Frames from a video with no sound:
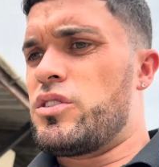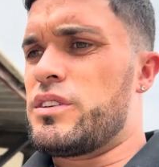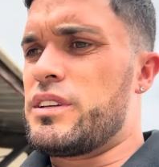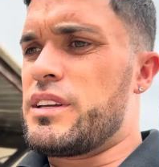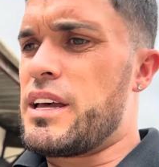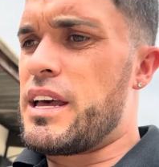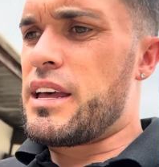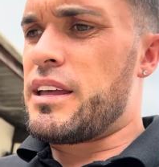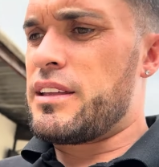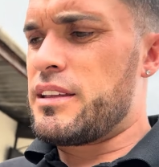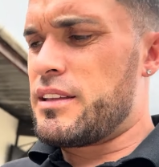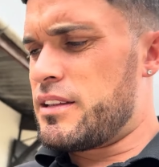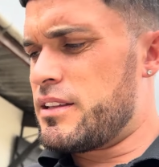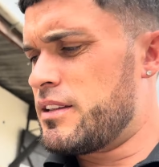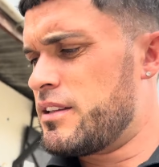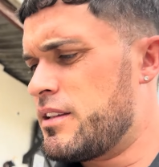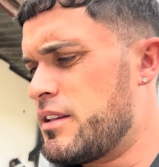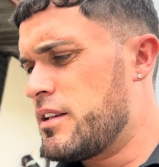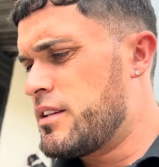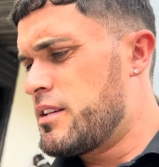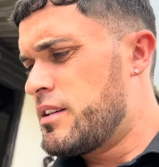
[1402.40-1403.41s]
yeah,
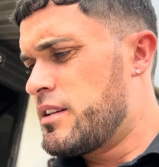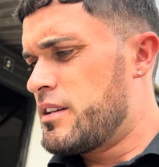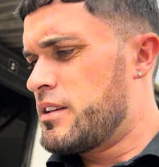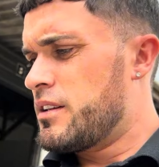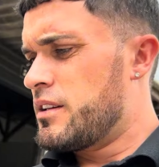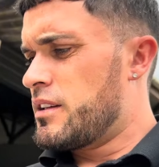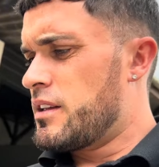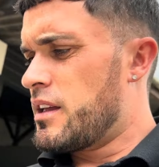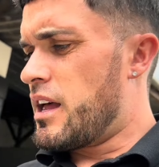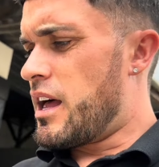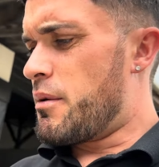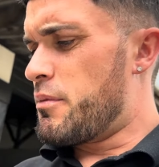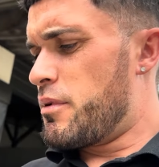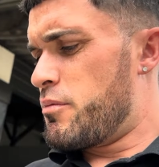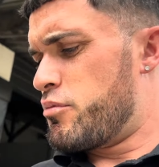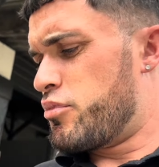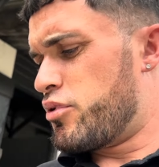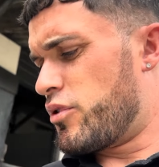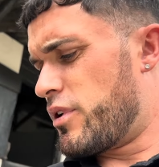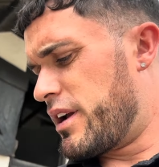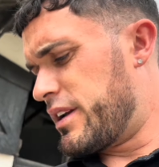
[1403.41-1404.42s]
I'm
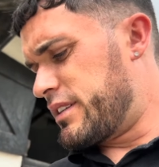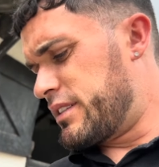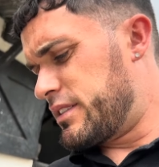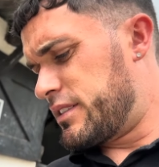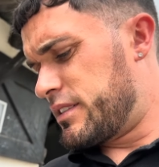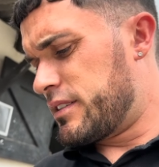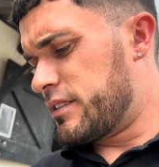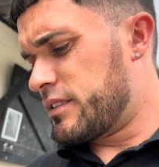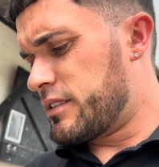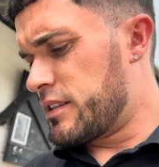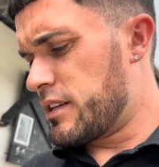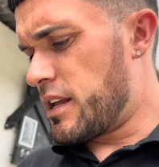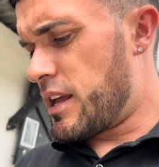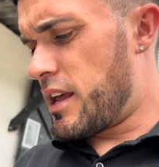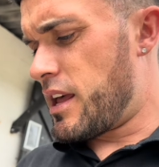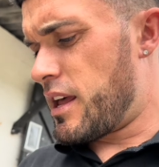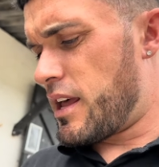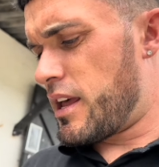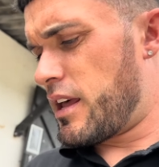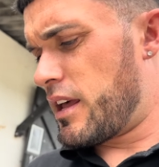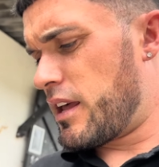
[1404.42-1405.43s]
impressed.
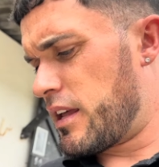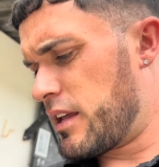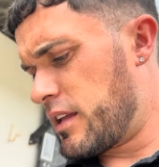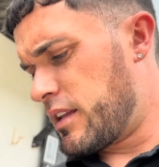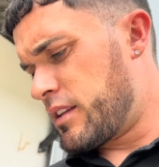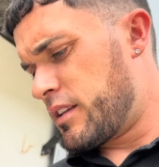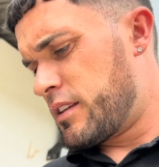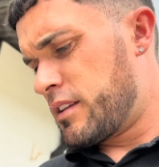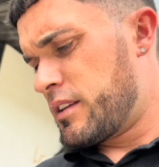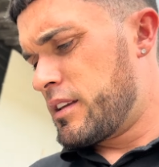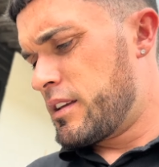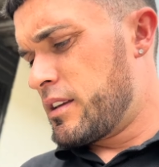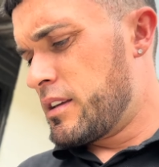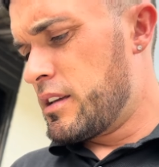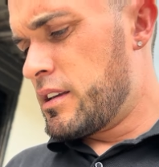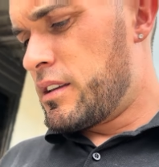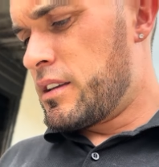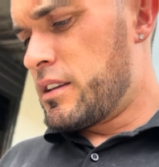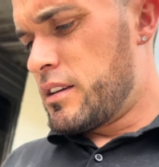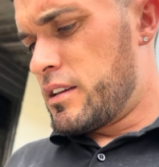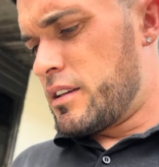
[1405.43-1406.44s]
The
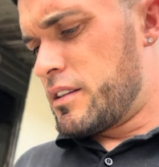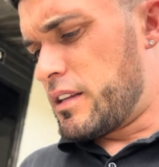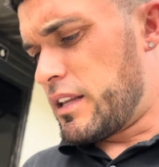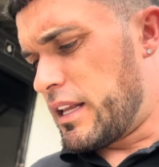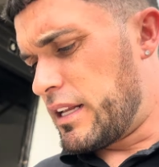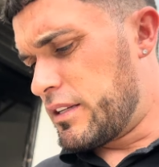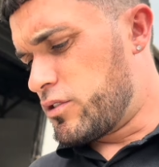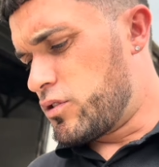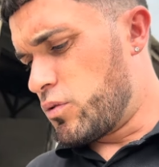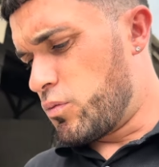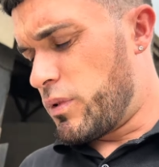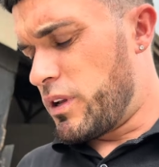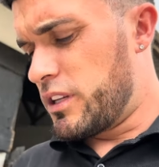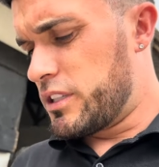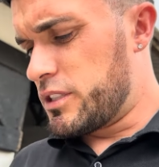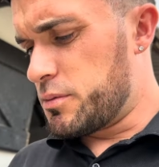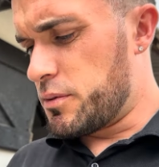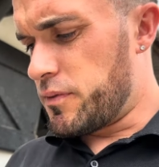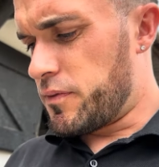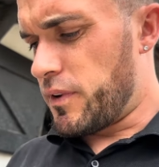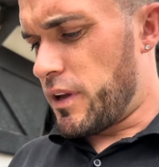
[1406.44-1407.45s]
lad's done well,
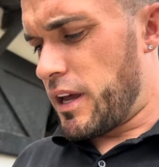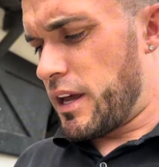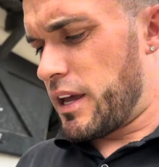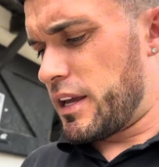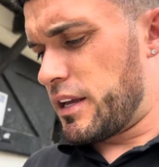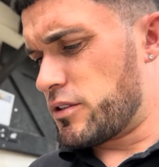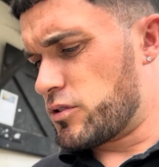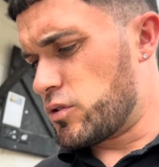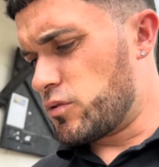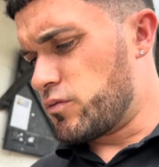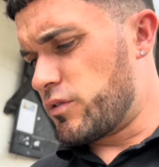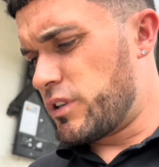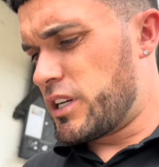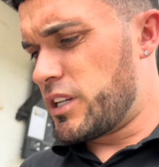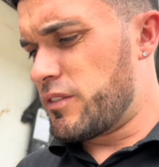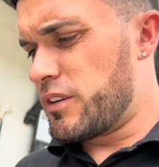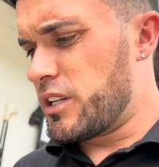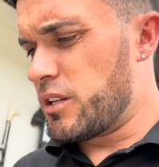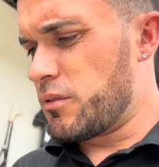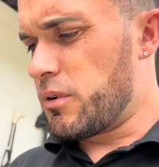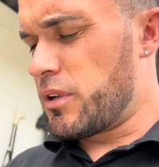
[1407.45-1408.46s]
to be fair. He's done really,
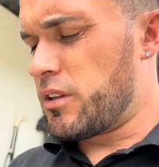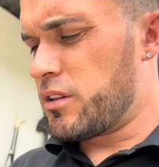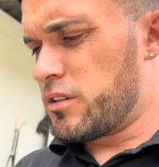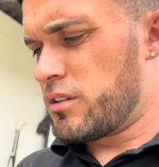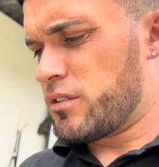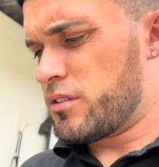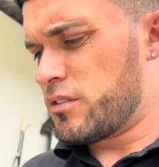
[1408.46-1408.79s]
really well.